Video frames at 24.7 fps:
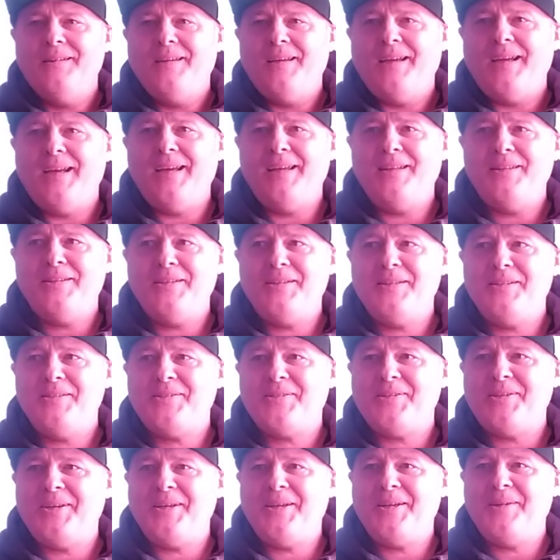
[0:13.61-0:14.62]
And he's...
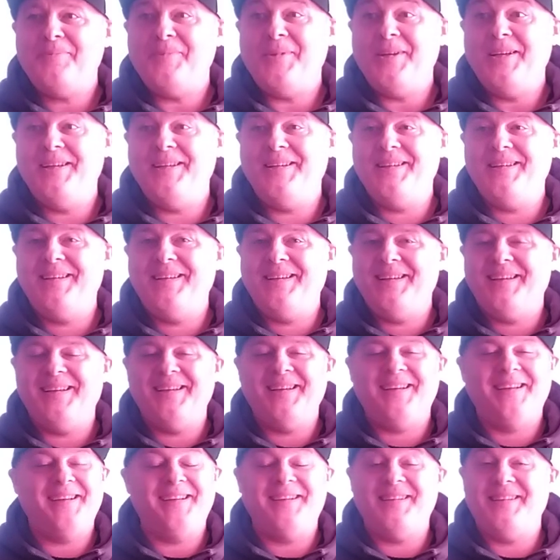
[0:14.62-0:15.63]

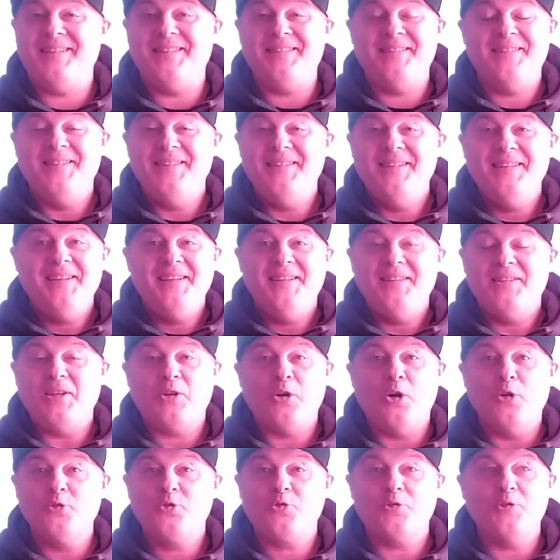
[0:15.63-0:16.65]
the
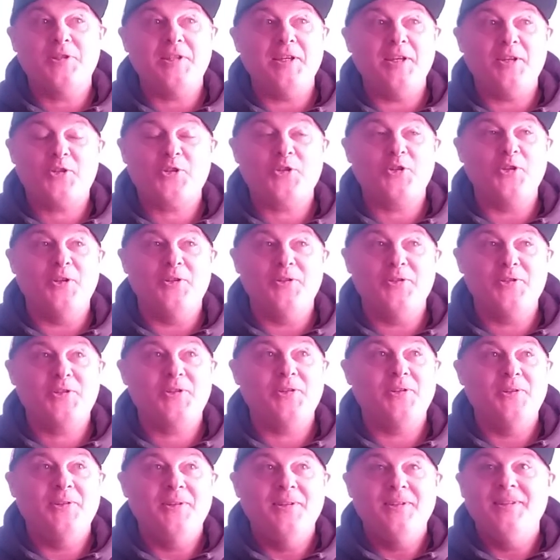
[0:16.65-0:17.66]

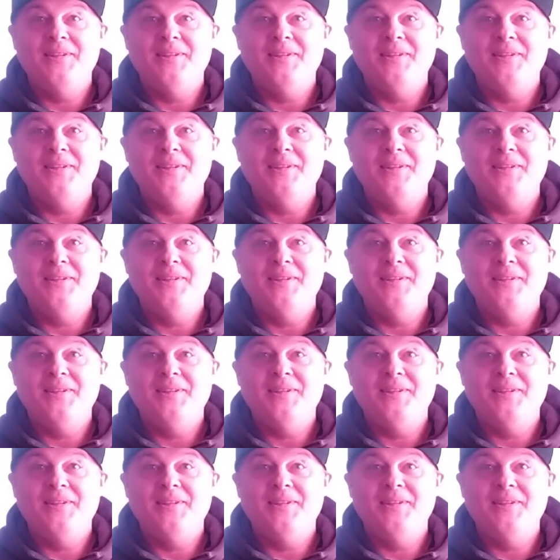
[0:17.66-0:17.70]
contradictions